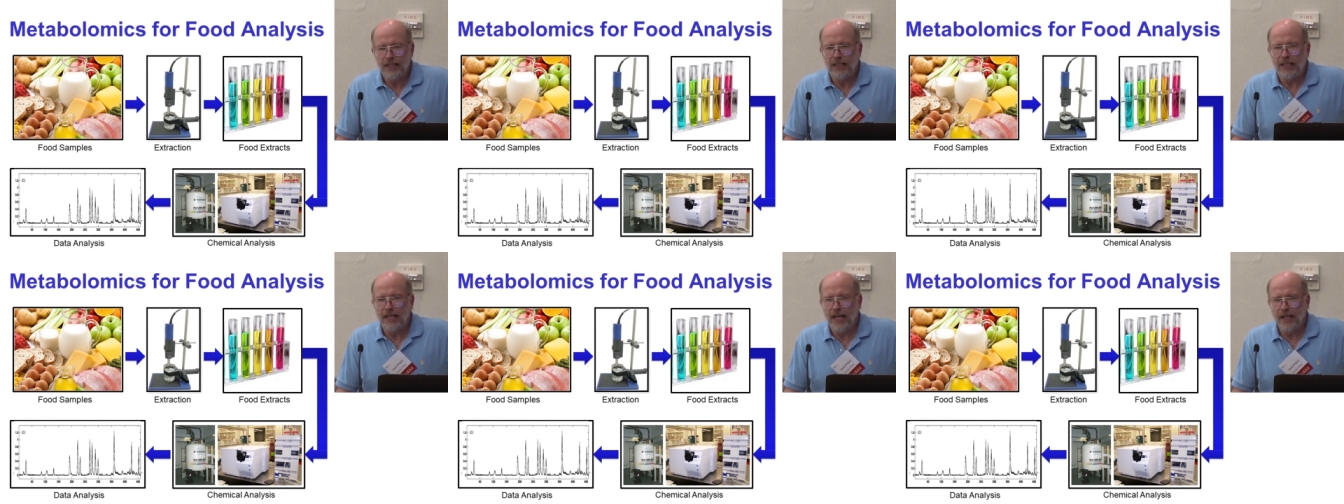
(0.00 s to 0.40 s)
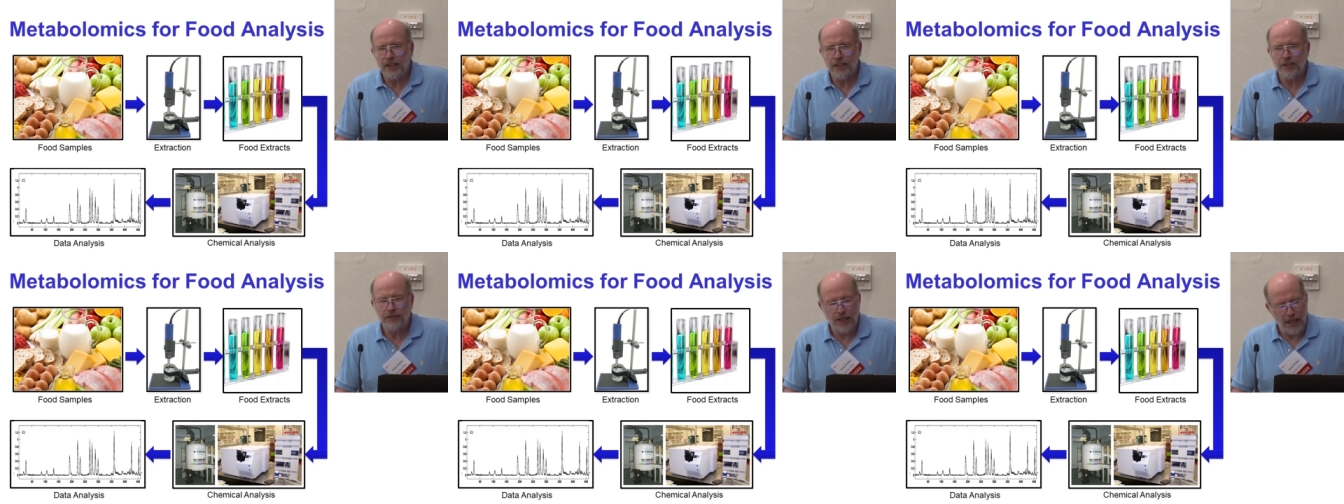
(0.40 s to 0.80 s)
The
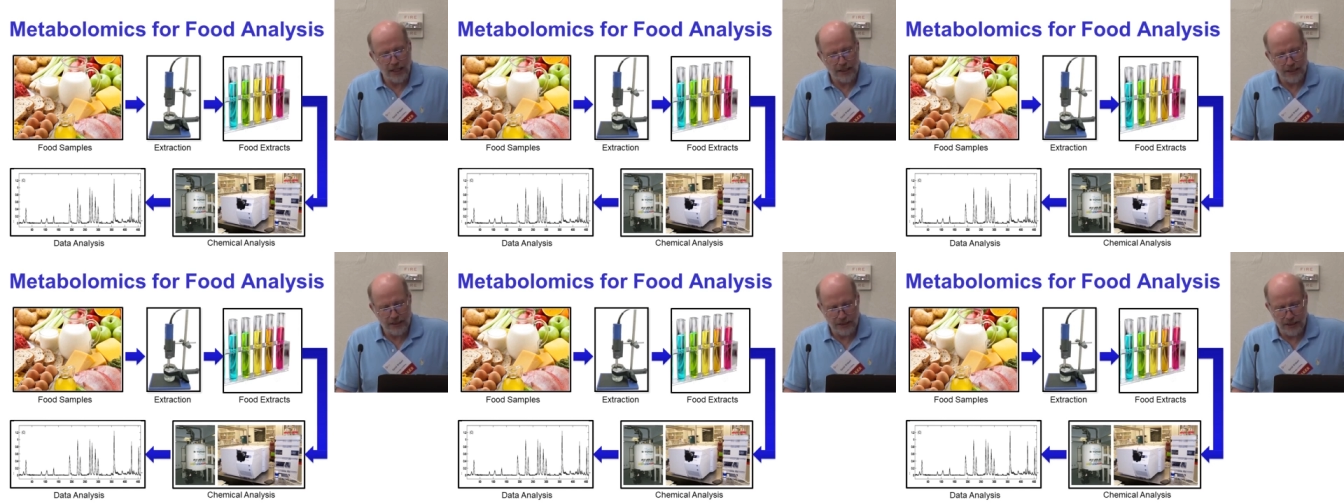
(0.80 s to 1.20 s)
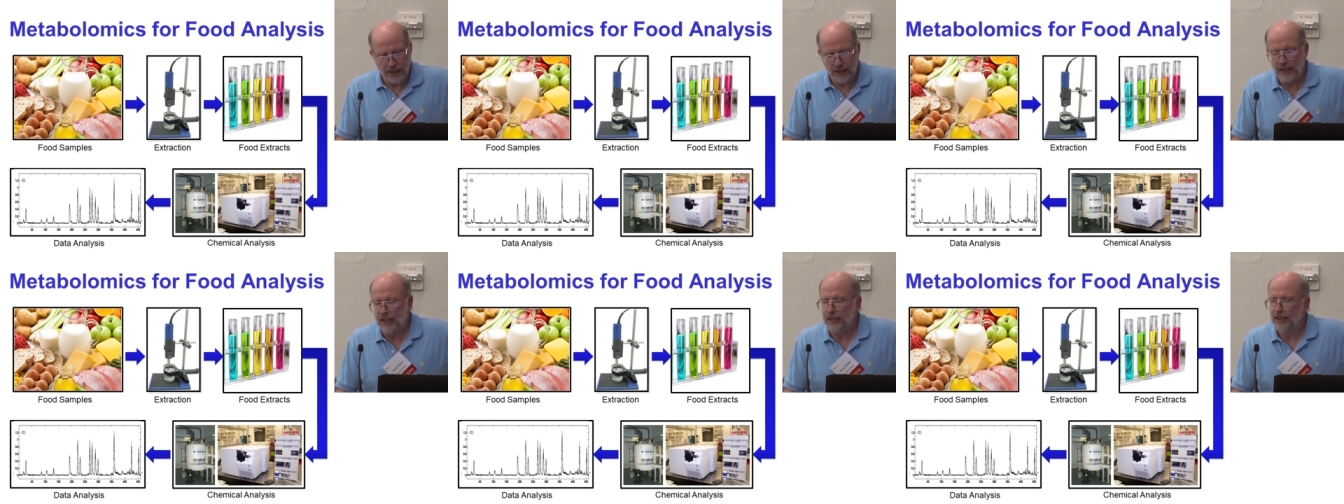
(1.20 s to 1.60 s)
extracts
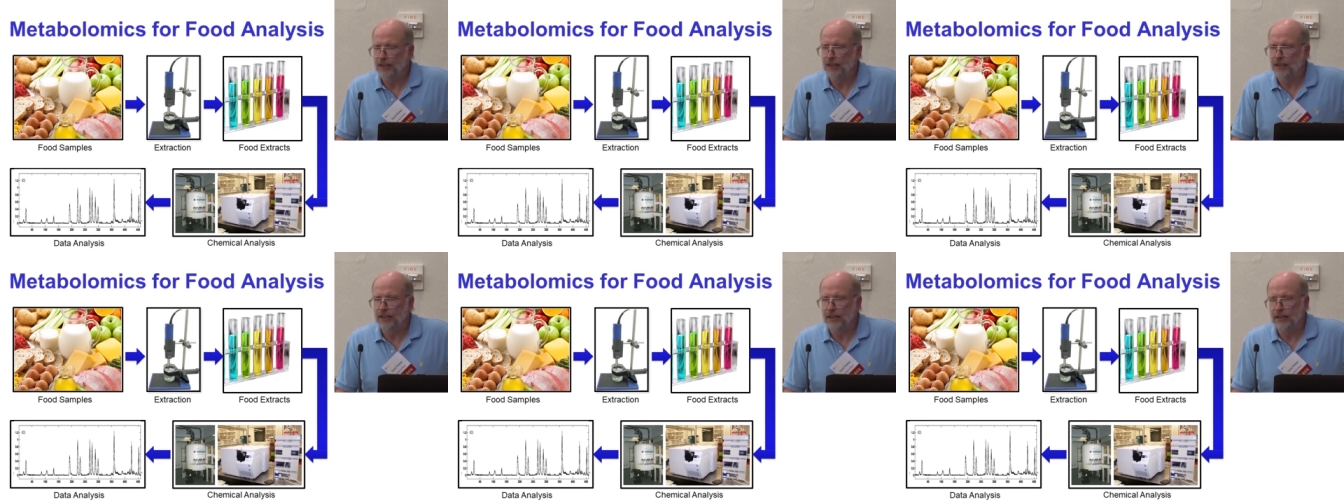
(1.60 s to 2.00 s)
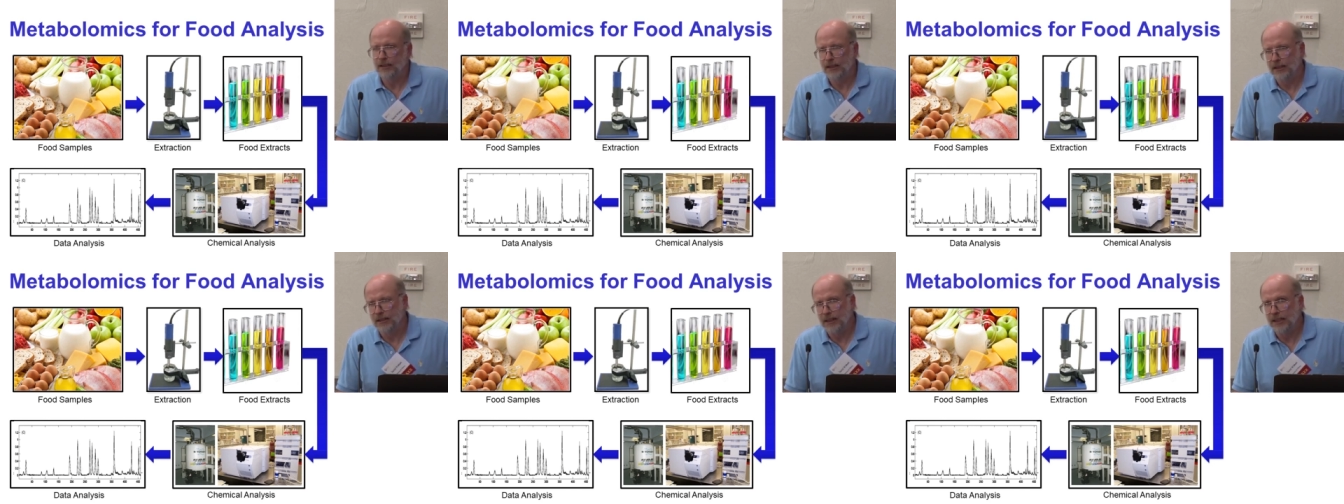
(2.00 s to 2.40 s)
are
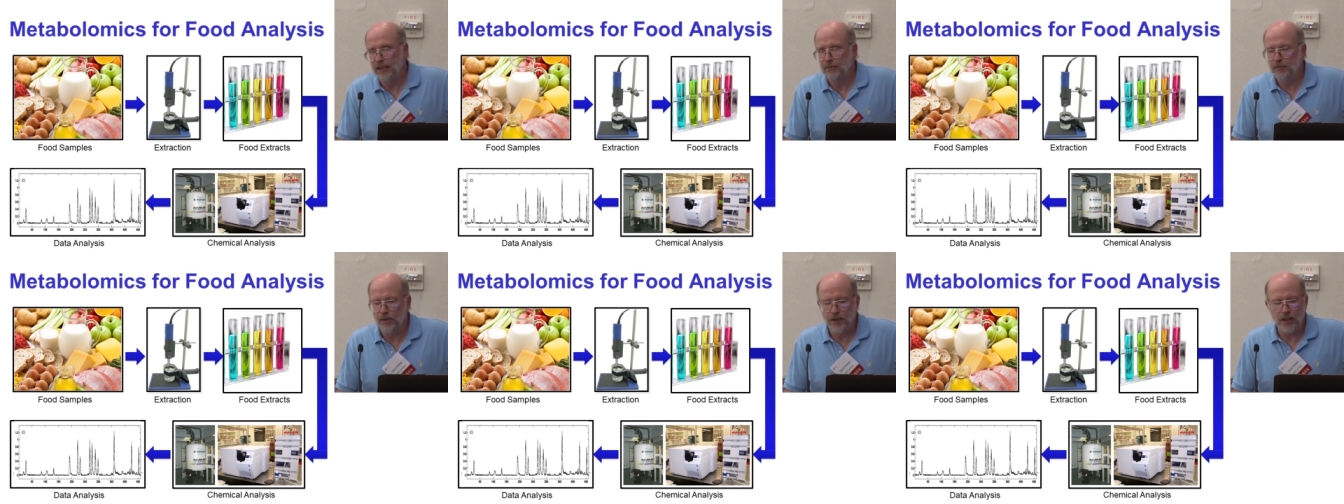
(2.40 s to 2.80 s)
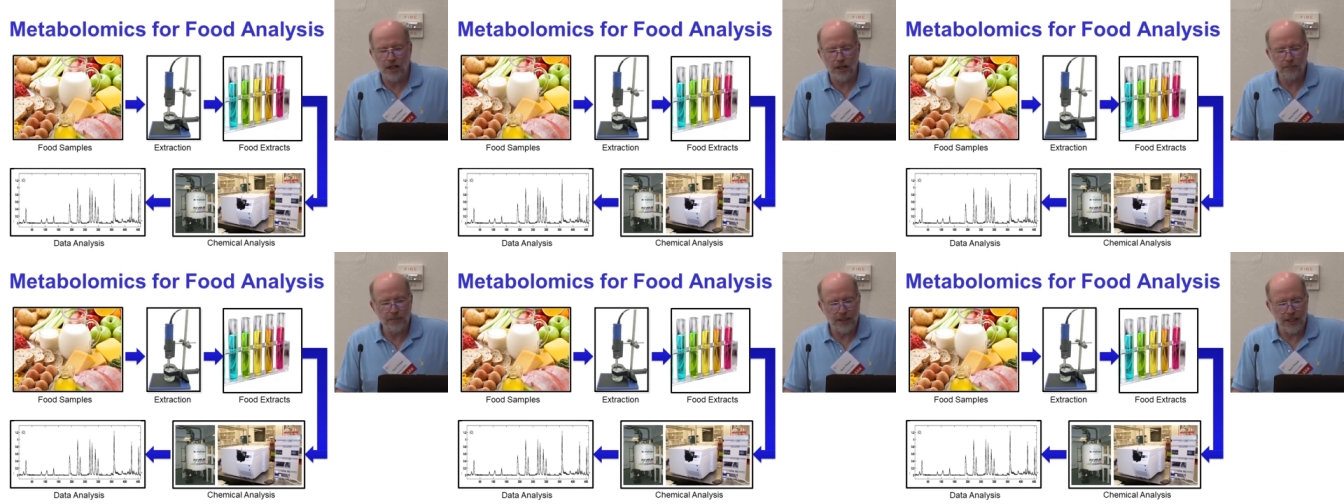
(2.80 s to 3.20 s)
a little more
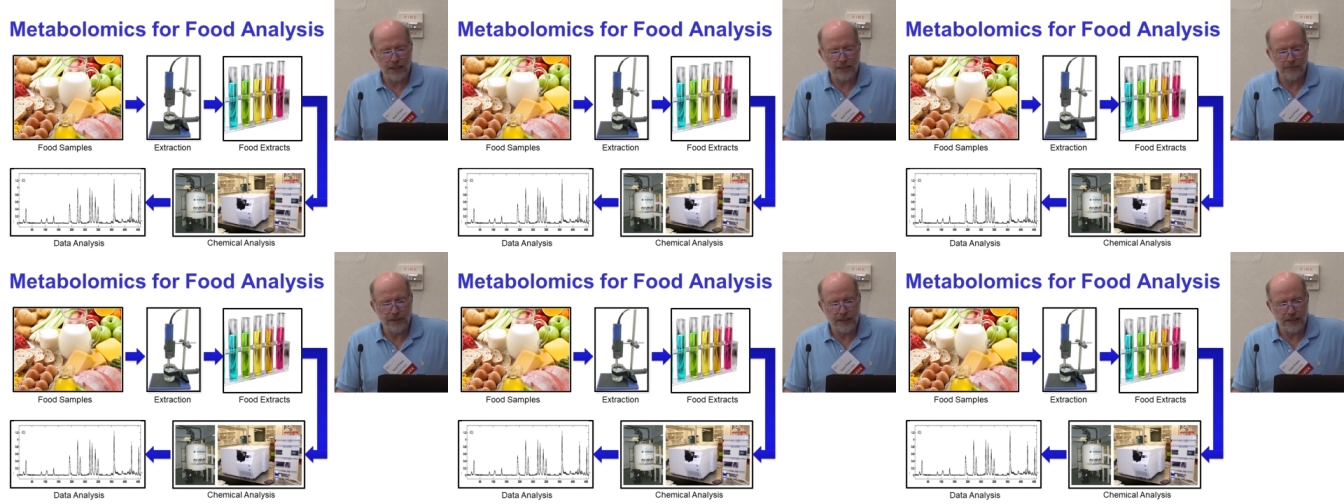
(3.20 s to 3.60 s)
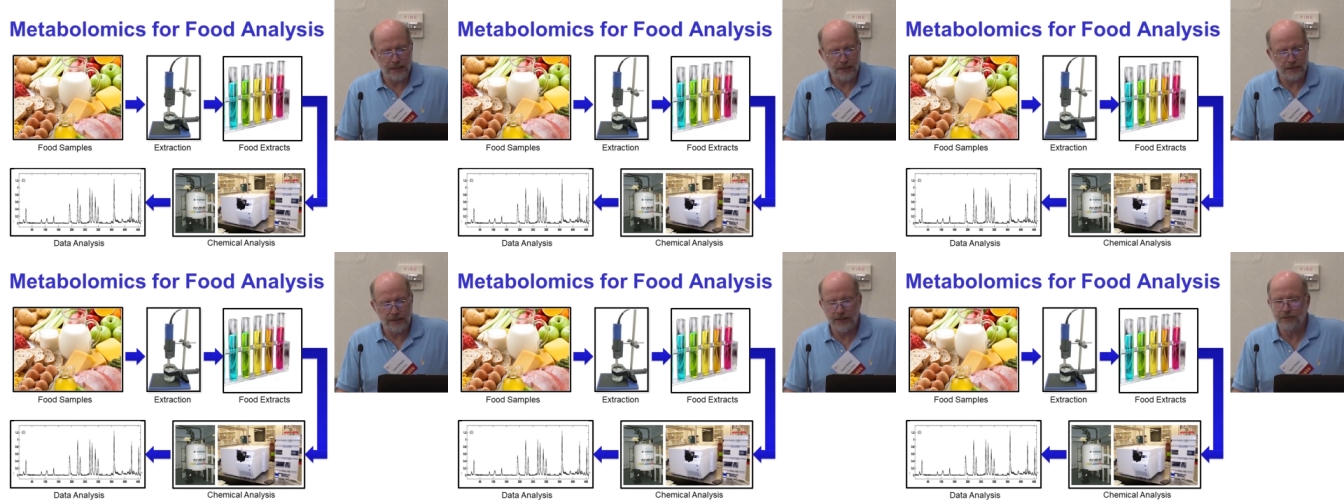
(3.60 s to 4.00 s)
complex because
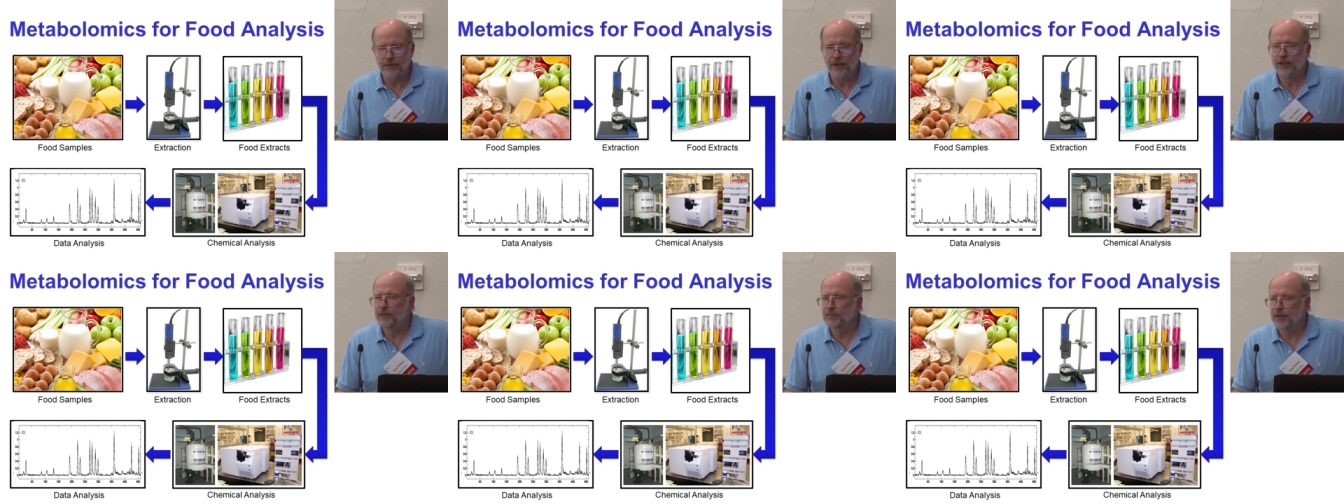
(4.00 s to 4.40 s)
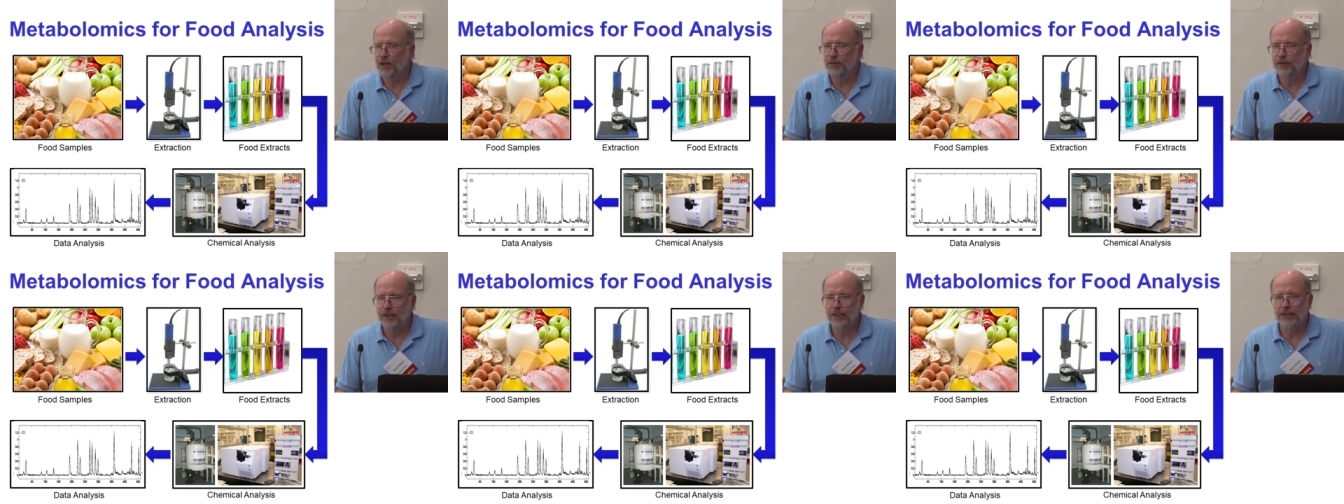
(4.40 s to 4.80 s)
there are different
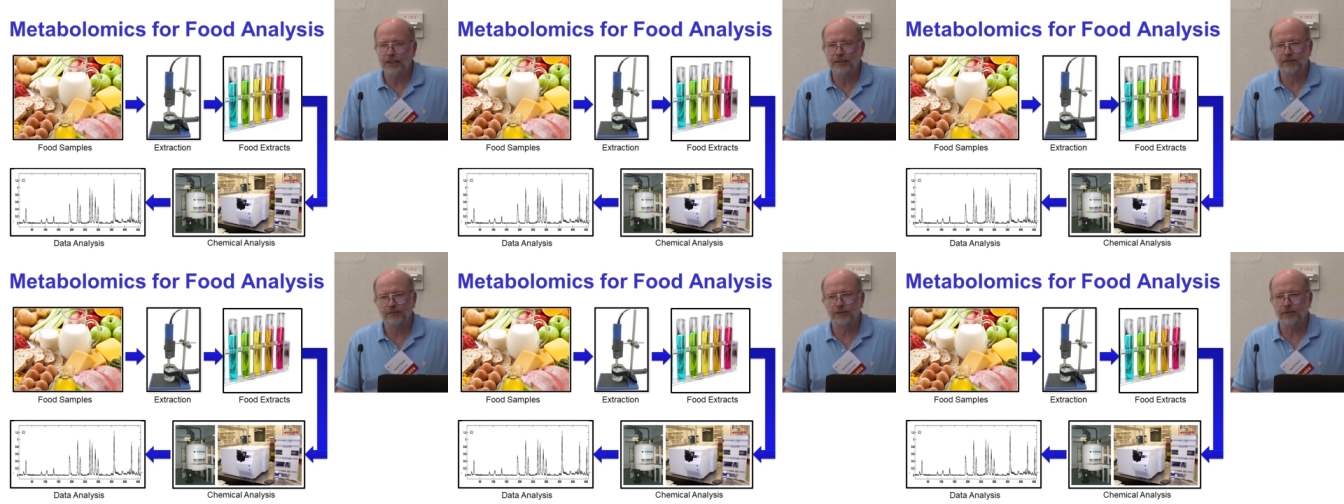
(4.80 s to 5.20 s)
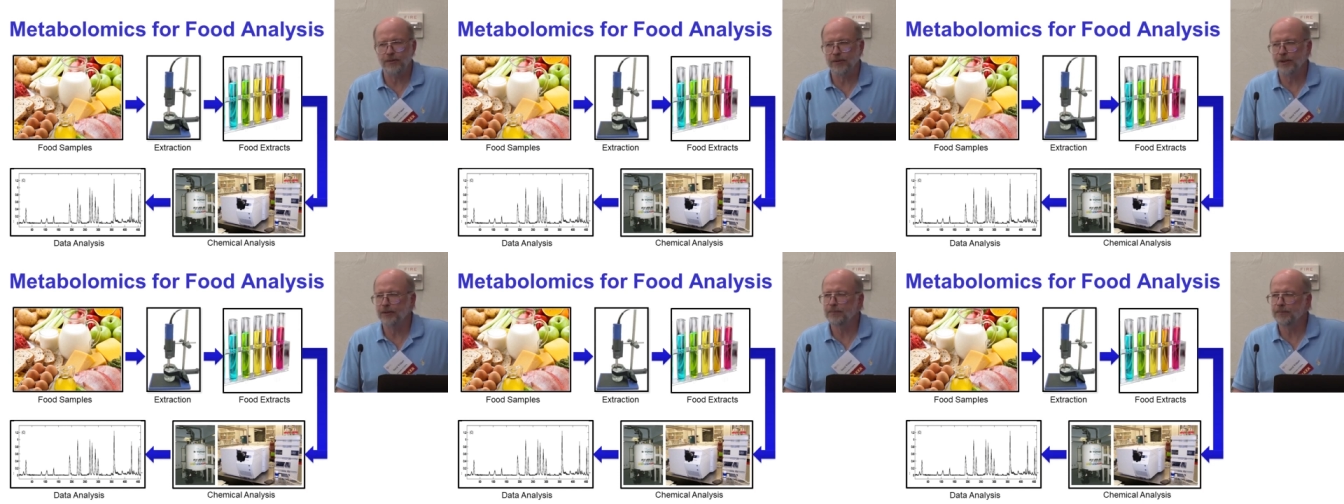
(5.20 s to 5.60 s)
components
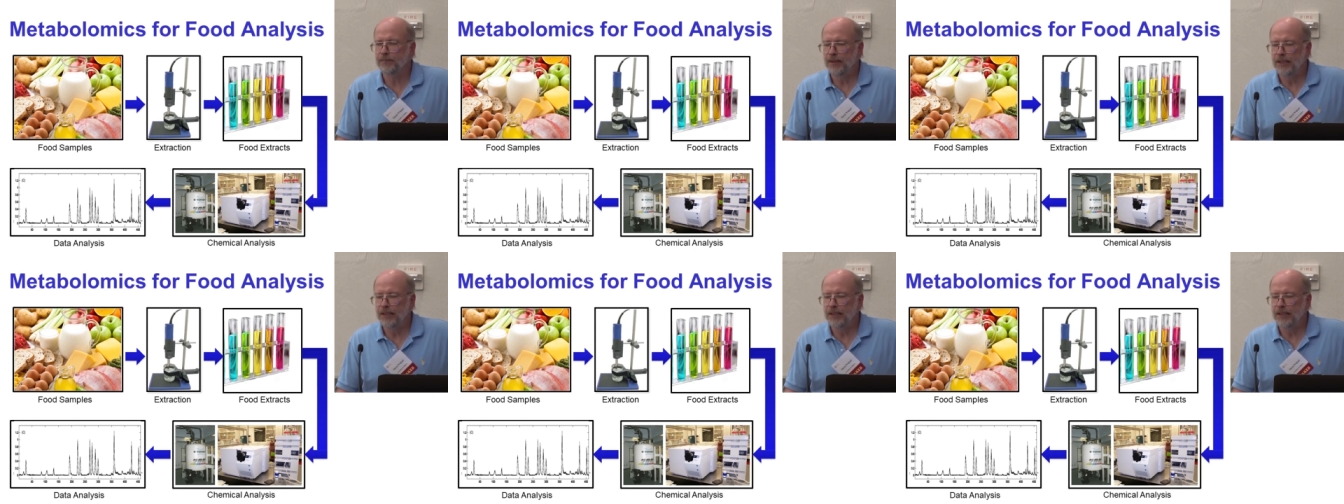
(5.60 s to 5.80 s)
for